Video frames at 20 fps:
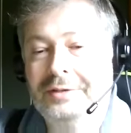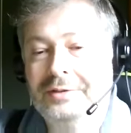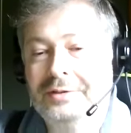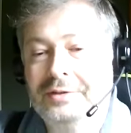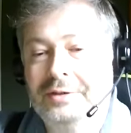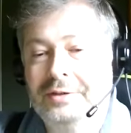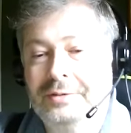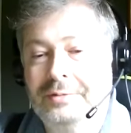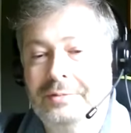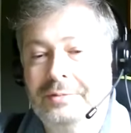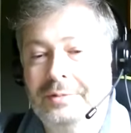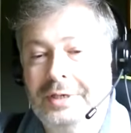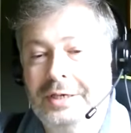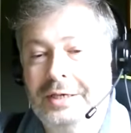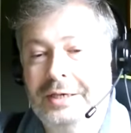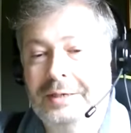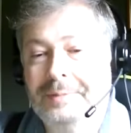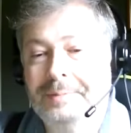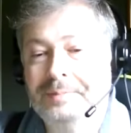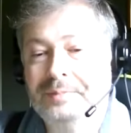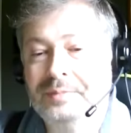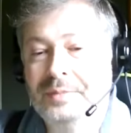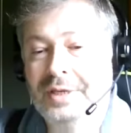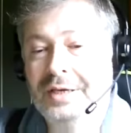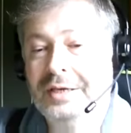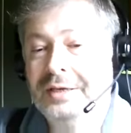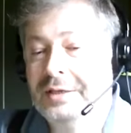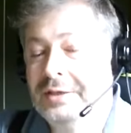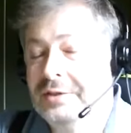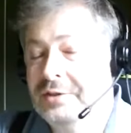So
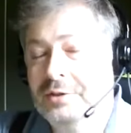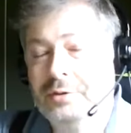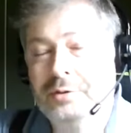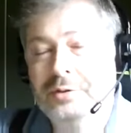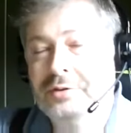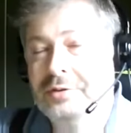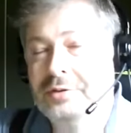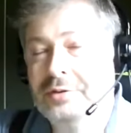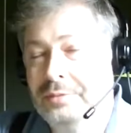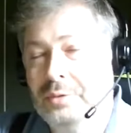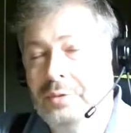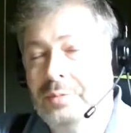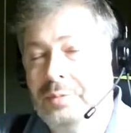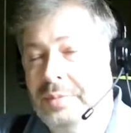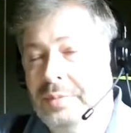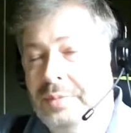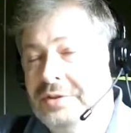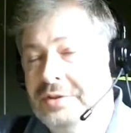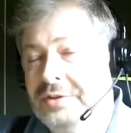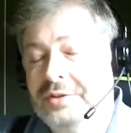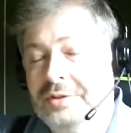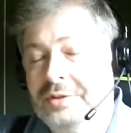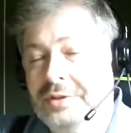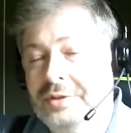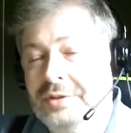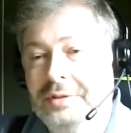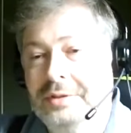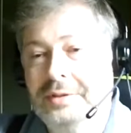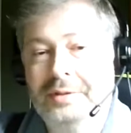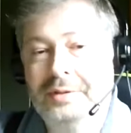it's a cost of doing business.
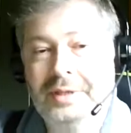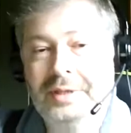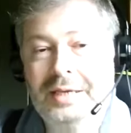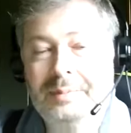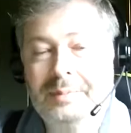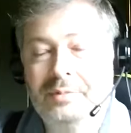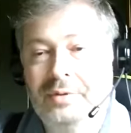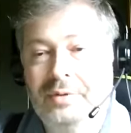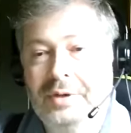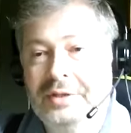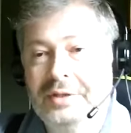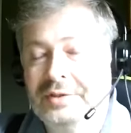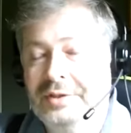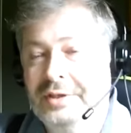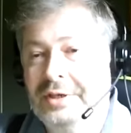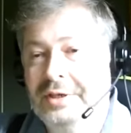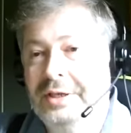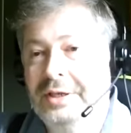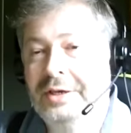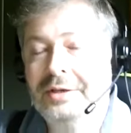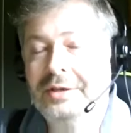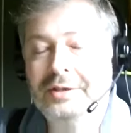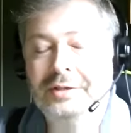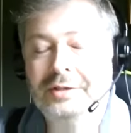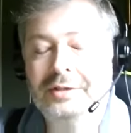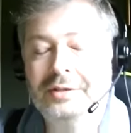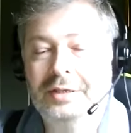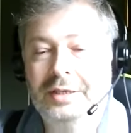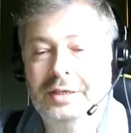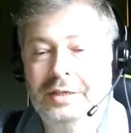The upgrades are needed,
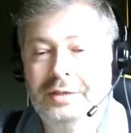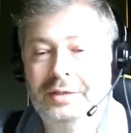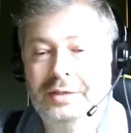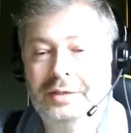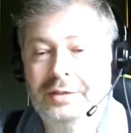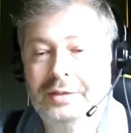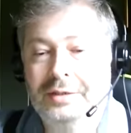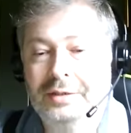and